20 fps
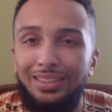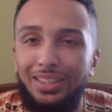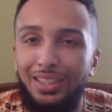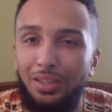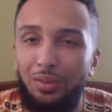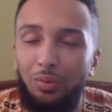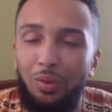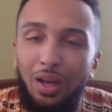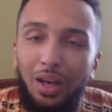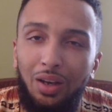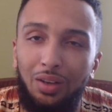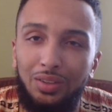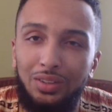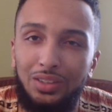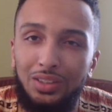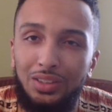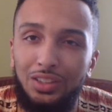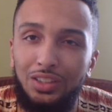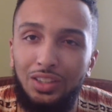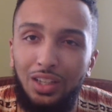second round
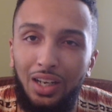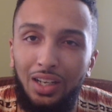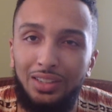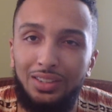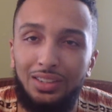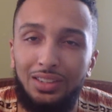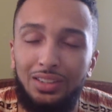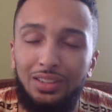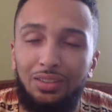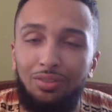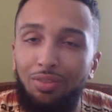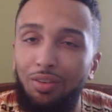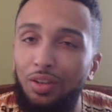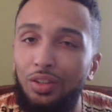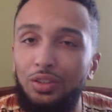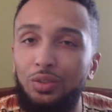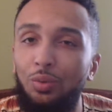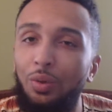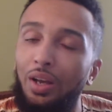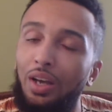to Johnson.
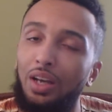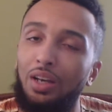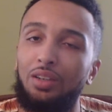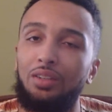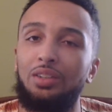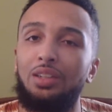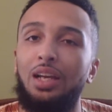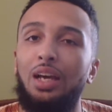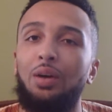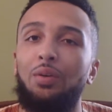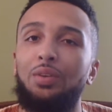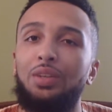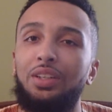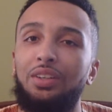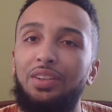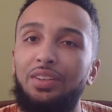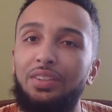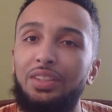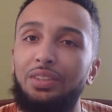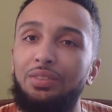First round I would
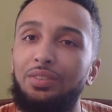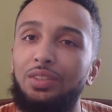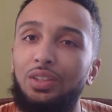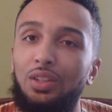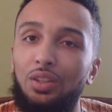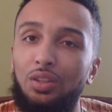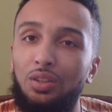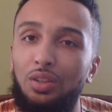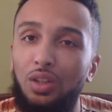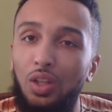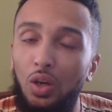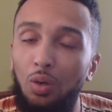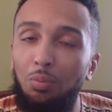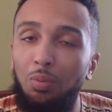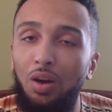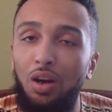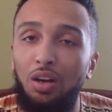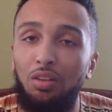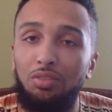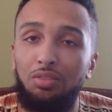have given to
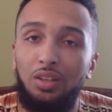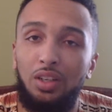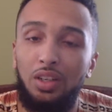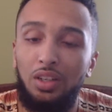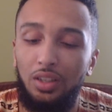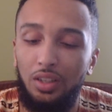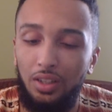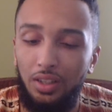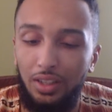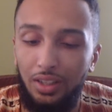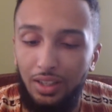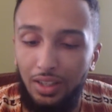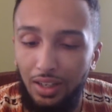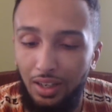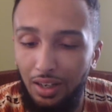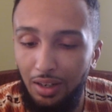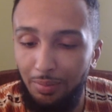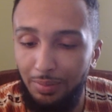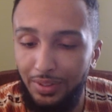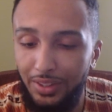Lobov.
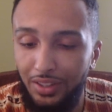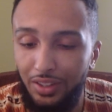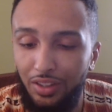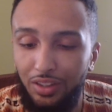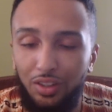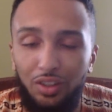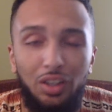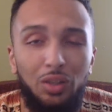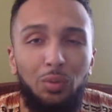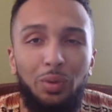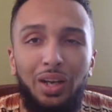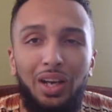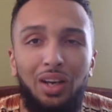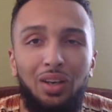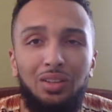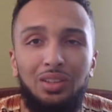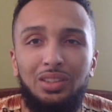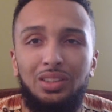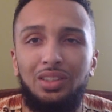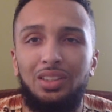And then the third
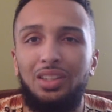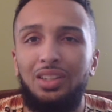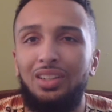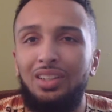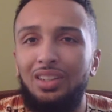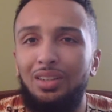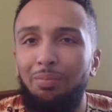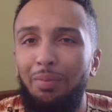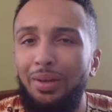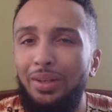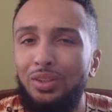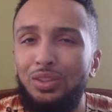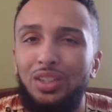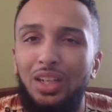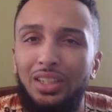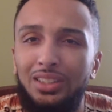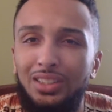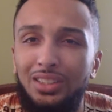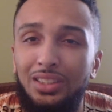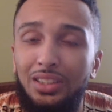round, Michael
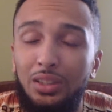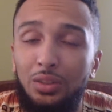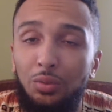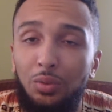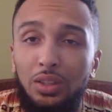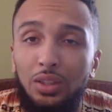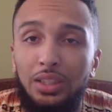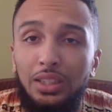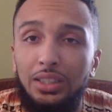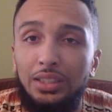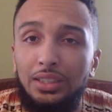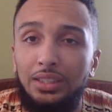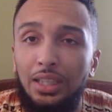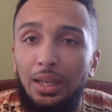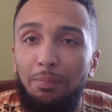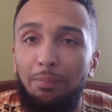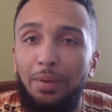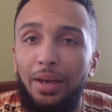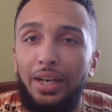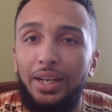Johnson didn't really
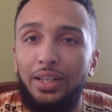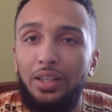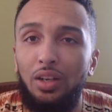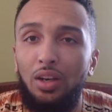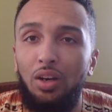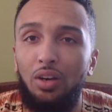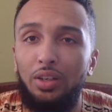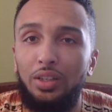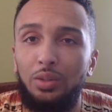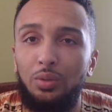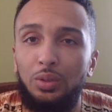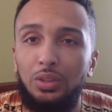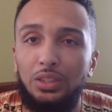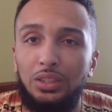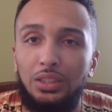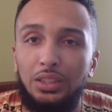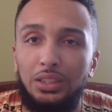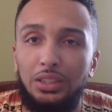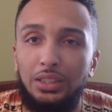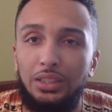step back at all. He
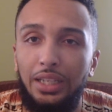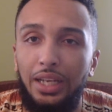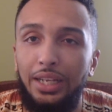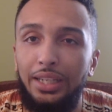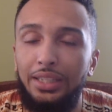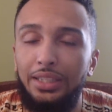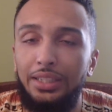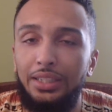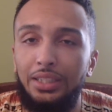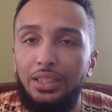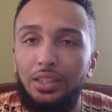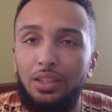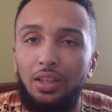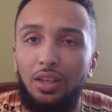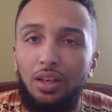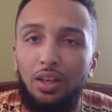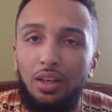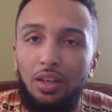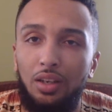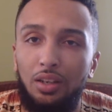was just standing in
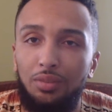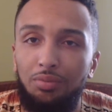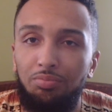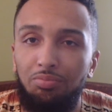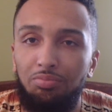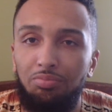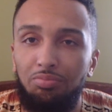Artem